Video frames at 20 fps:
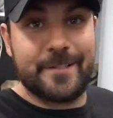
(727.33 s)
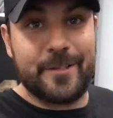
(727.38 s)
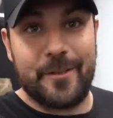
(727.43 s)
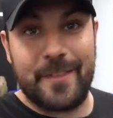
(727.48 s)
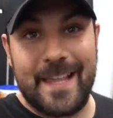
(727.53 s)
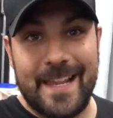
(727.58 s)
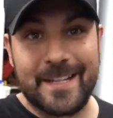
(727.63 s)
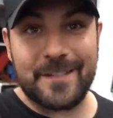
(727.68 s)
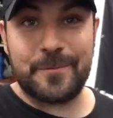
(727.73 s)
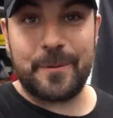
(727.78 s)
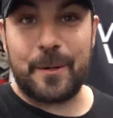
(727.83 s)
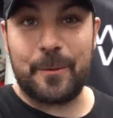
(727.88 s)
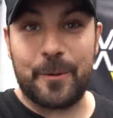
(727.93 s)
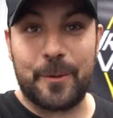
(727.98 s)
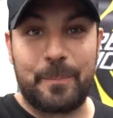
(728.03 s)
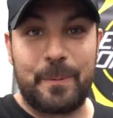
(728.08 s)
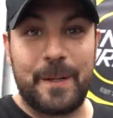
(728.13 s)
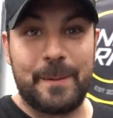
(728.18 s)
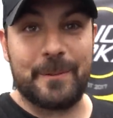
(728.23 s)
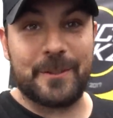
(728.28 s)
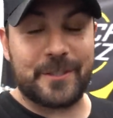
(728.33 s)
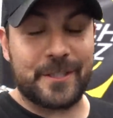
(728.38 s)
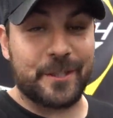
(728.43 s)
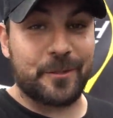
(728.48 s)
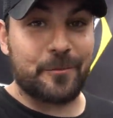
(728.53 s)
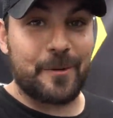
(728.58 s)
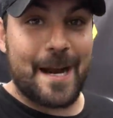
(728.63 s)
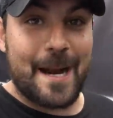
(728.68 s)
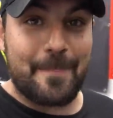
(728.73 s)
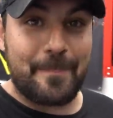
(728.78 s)
So that is where we're pretty much
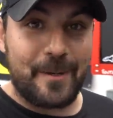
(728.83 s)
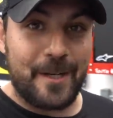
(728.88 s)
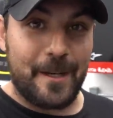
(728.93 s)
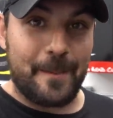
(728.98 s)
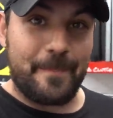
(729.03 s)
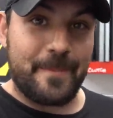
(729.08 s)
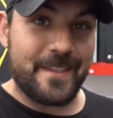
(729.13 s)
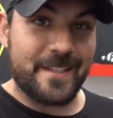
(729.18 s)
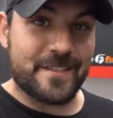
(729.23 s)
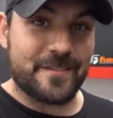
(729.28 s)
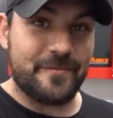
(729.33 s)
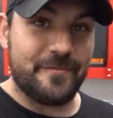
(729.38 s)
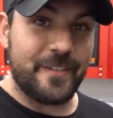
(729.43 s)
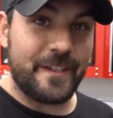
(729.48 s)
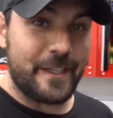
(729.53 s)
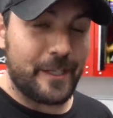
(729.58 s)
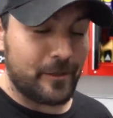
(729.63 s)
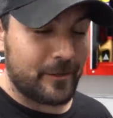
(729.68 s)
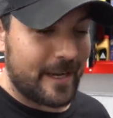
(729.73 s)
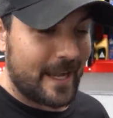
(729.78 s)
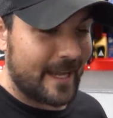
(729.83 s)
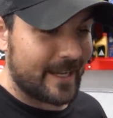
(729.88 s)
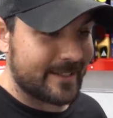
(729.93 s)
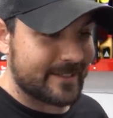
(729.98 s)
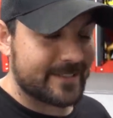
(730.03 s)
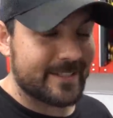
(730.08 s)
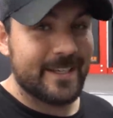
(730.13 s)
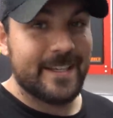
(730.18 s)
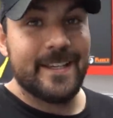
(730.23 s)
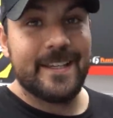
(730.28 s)
gonna wrap up this video,
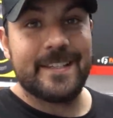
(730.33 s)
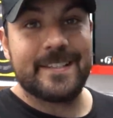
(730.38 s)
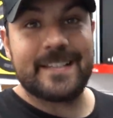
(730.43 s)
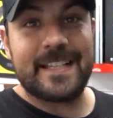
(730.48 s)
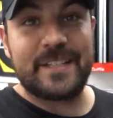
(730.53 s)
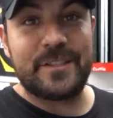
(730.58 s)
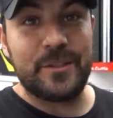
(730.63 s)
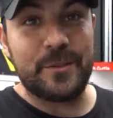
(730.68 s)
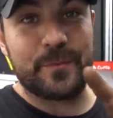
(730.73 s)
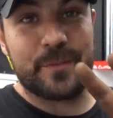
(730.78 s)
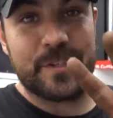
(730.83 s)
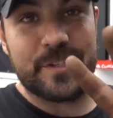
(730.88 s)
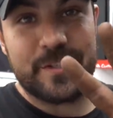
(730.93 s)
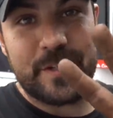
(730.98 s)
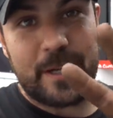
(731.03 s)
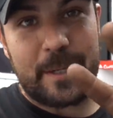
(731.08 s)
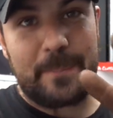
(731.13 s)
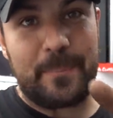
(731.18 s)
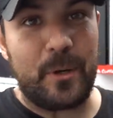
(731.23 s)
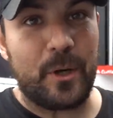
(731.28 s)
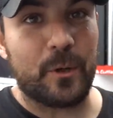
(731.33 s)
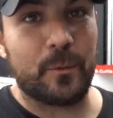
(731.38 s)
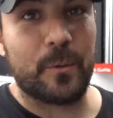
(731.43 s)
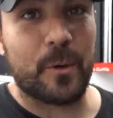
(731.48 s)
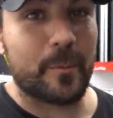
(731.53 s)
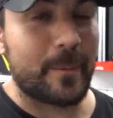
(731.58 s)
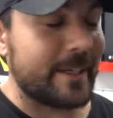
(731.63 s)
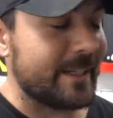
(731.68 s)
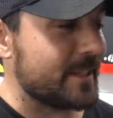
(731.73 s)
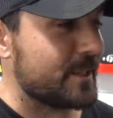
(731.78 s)
guys. Stay tuned for the second part
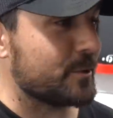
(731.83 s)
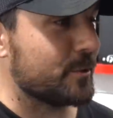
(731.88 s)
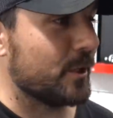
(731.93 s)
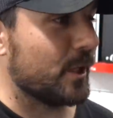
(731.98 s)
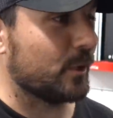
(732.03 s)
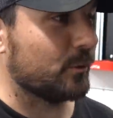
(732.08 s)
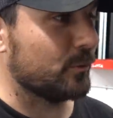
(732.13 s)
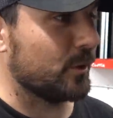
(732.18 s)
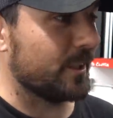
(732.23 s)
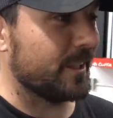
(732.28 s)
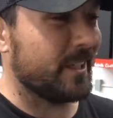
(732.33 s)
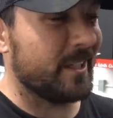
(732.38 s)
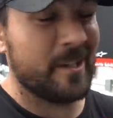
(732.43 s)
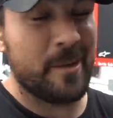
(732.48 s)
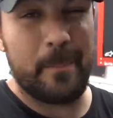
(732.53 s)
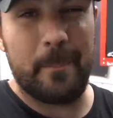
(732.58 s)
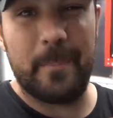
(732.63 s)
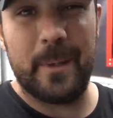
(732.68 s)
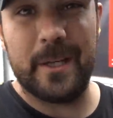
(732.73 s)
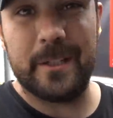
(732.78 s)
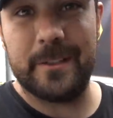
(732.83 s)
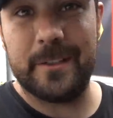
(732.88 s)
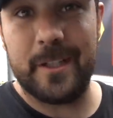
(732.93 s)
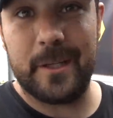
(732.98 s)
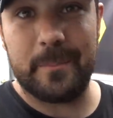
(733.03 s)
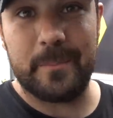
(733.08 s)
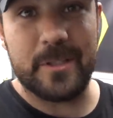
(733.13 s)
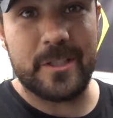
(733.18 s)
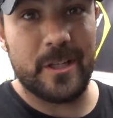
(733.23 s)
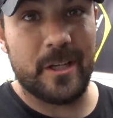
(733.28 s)
where we get the truck running, buttoned
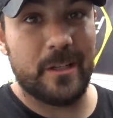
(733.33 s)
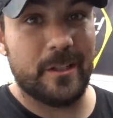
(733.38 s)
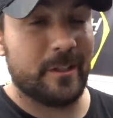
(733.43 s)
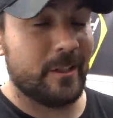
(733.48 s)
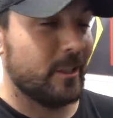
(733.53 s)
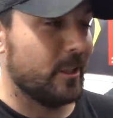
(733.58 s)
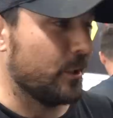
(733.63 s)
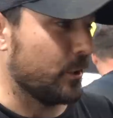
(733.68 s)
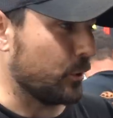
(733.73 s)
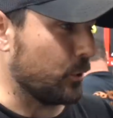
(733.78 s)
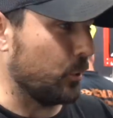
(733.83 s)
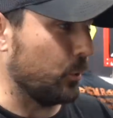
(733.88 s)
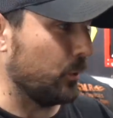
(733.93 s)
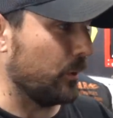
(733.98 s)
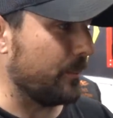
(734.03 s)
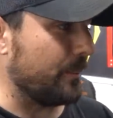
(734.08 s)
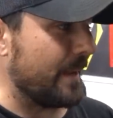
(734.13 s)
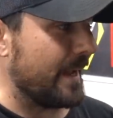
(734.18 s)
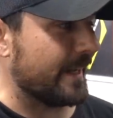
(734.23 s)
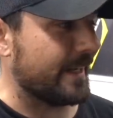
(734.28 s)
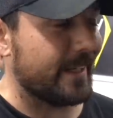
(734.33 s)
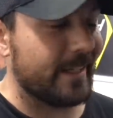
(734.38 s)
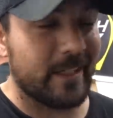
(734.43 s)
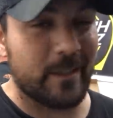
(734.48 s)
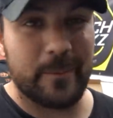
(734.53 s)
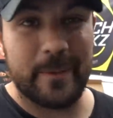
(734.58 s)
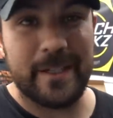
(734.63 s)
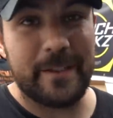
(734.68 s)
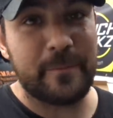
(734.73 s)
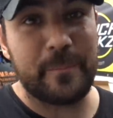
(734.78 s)
up, done, coolant back in
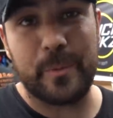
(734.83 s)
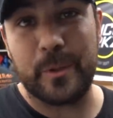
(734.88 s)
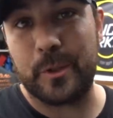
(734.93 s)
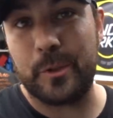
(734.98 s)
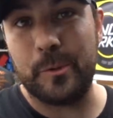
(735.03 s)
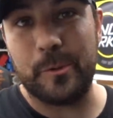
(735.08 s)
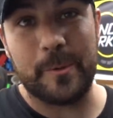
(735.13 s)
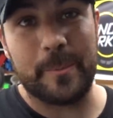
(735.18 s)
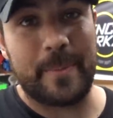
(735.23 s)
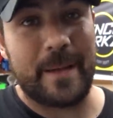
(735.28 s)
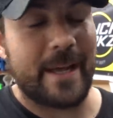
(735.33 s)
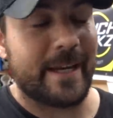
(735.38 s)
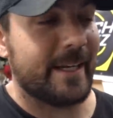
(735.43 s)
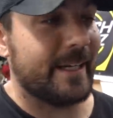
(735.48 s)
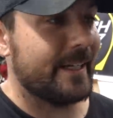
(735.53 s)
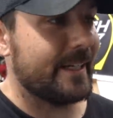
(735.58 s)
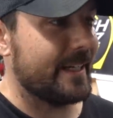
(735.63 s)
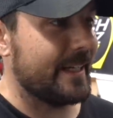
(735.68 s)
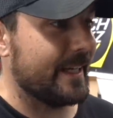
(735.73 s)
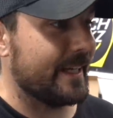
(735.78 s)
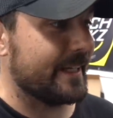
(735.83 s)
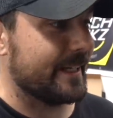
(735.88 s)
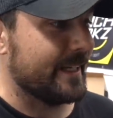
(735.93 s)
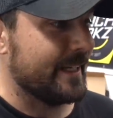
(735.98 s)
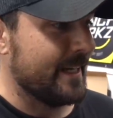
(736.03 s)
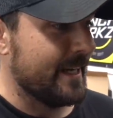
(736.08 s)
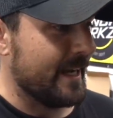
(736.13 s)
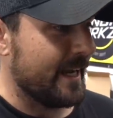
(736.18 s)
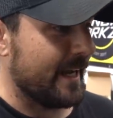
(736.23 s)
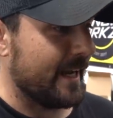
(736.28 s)
it. We didn't even put coolant back in it yet,
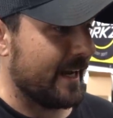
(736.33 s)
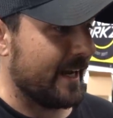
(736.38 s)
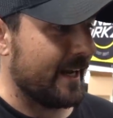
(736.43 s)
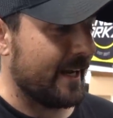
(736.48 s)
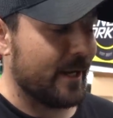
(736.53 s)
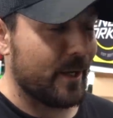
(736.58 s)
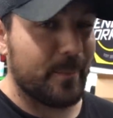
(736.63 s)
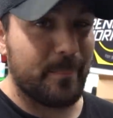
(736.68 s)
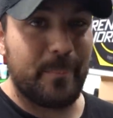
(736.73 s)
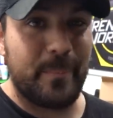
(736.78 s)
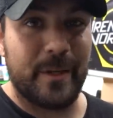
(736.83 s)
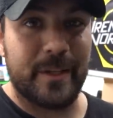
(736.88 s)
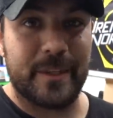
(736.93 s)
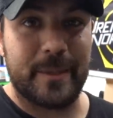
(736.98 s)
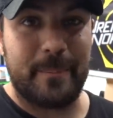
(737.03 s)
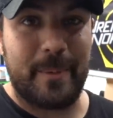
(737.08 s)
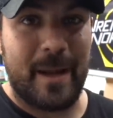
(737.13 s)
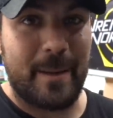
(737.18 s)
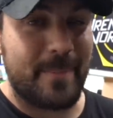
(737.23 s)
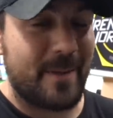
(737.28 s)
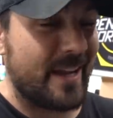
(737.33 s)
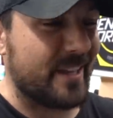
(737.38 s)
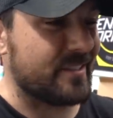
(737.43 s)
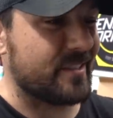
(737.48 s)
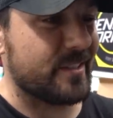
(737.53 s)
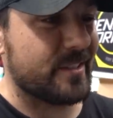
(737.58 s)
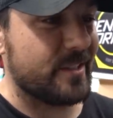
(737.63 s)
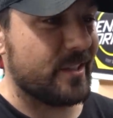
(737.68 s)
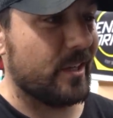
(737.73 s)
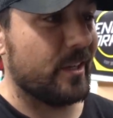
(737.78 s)
uh, but the
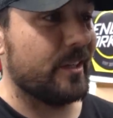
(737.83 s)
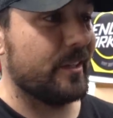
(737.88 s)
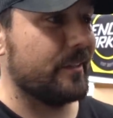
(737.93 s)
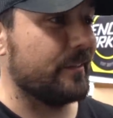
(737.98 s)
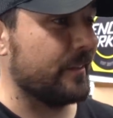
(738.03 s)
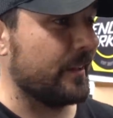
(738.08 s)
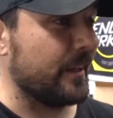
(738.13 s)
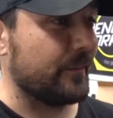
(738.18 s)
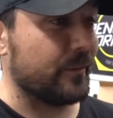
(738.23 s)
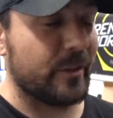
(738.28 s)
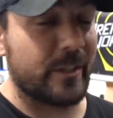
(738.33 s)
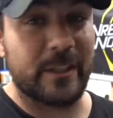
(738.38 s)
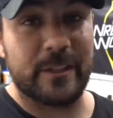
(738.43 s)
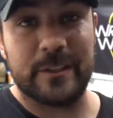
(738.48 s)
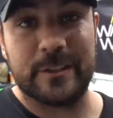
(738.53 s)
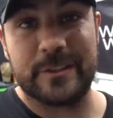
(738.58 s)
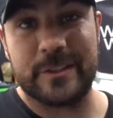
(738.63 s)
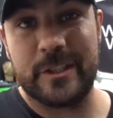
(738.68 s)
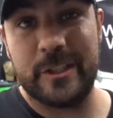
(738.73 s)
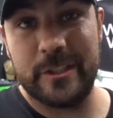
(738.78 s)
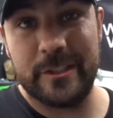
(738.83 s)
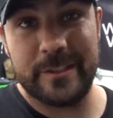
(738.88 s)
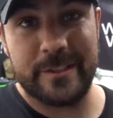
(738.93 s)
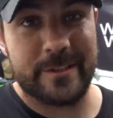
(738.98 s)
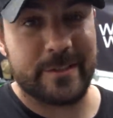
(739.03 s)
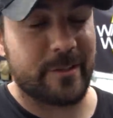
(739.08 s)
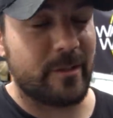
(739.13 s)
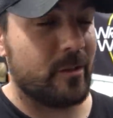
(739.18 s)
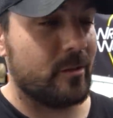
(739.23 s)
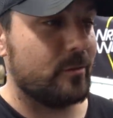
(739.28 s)
bypass is done. Everything looks good,
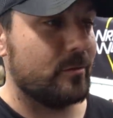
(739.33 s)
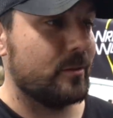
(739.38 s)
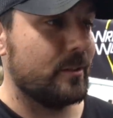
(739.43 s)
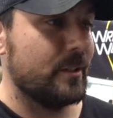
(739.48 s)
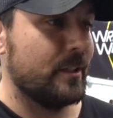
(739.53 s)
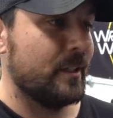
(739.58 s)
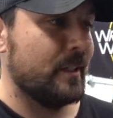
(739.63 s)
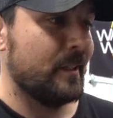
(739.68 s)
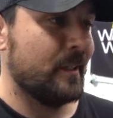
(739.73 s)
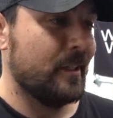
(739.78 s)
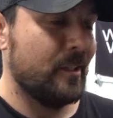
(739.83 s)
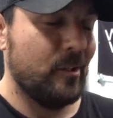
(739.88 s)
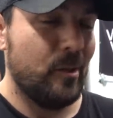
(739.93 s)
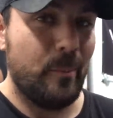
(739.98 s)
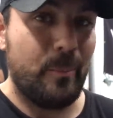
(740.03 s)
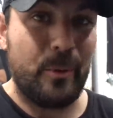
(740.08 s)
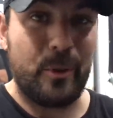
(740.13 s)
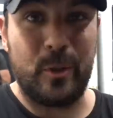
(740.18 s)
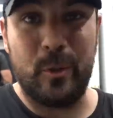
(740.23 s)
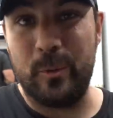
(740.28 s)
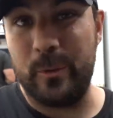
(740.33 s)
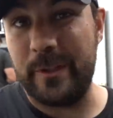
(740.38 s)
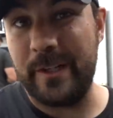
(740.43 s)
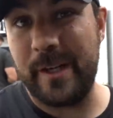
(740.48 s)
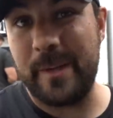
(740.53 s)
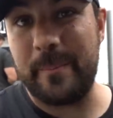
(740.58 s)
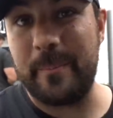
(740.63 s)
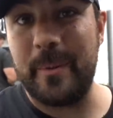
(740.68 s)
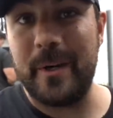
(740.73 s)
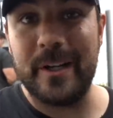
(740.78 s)
so we'll put
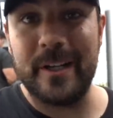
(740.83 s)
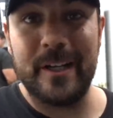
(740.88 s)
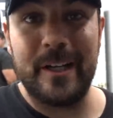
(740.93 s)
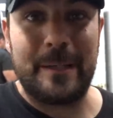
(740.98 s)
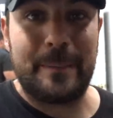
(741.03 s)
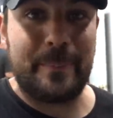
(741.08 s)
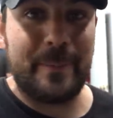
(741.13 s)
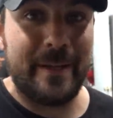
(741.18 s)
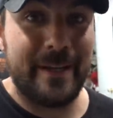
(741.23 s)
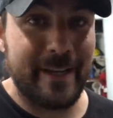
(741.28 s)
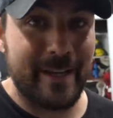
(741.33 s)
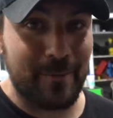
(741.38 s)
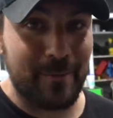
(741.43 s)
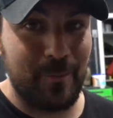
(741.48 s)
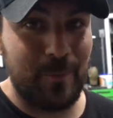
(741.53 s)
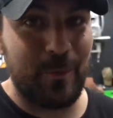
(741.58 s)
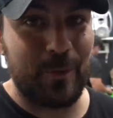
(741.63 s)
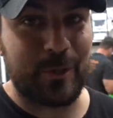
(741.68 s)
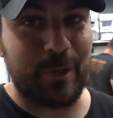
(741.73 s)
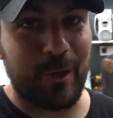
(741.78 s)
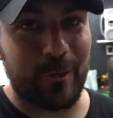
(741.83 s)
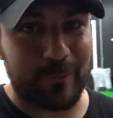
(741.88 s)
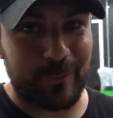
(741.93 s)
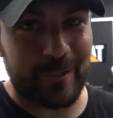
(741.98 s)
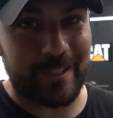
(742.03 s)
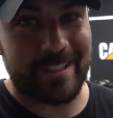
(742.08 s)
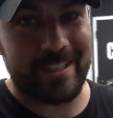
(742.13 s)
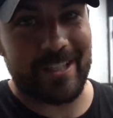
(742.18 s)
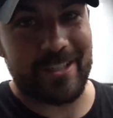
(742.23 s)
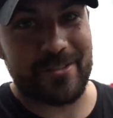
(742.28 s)
coolant in it, button up, and we'll go
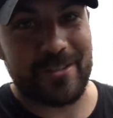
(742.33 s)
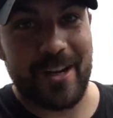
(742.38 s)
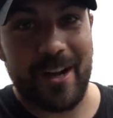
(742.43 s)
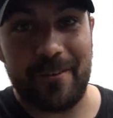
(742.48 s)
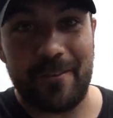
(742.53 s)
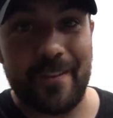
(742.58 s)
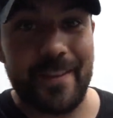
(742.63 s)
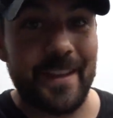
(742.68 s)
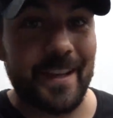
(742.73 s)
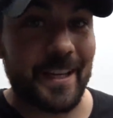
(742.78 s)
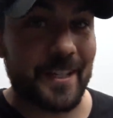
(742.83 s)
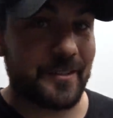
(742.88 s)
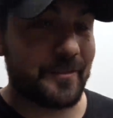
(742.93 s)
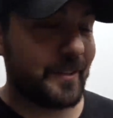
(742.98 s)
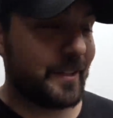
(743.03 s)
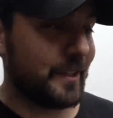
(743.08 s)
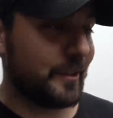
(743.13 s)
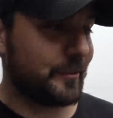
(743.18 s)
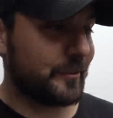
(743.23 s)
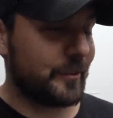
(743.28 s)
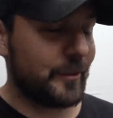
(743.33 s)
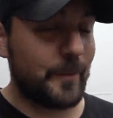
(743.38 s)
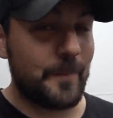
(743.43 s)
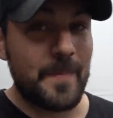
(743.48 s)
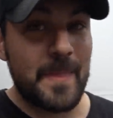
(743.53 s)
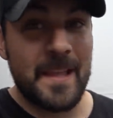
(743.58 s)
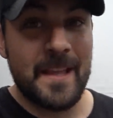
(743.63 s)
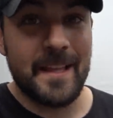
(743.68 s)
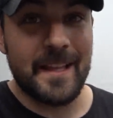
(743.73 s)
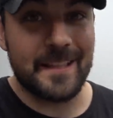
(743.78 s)
for a test drive on the next video. So
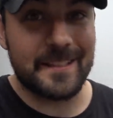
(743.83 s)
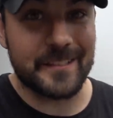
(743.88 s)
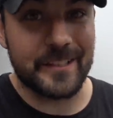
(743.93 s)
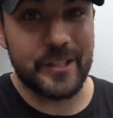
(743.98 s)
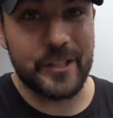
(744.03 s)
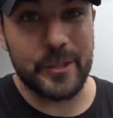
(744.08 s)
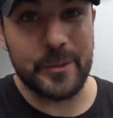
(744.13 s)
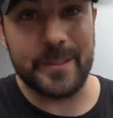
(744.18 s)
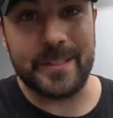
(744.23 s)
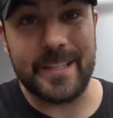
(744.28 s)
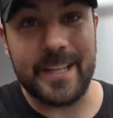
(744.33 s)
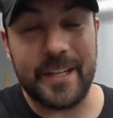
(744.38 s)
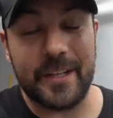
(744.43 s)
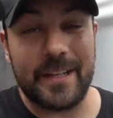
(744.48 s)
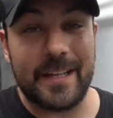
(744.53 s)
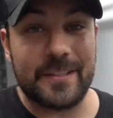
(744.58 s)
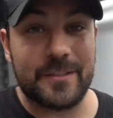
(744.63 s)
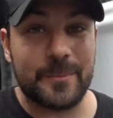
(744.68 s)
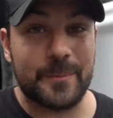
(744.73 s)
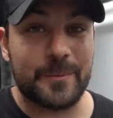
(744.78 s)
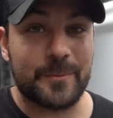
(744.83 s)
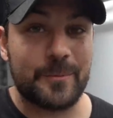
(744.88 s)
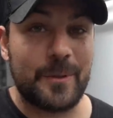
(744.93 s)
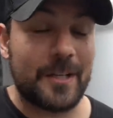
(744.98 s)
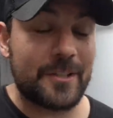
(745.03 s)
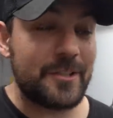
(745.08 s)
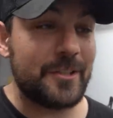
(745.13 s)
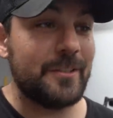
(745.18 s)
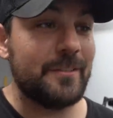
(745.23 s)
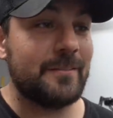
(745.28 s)
that's gonna do it. Thank you guys so much for
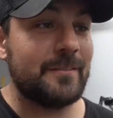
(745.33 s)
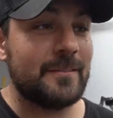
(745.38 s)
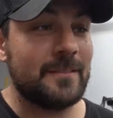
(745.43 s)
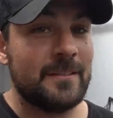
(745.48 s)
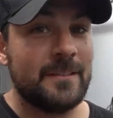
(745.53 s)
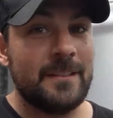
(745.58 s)
watching.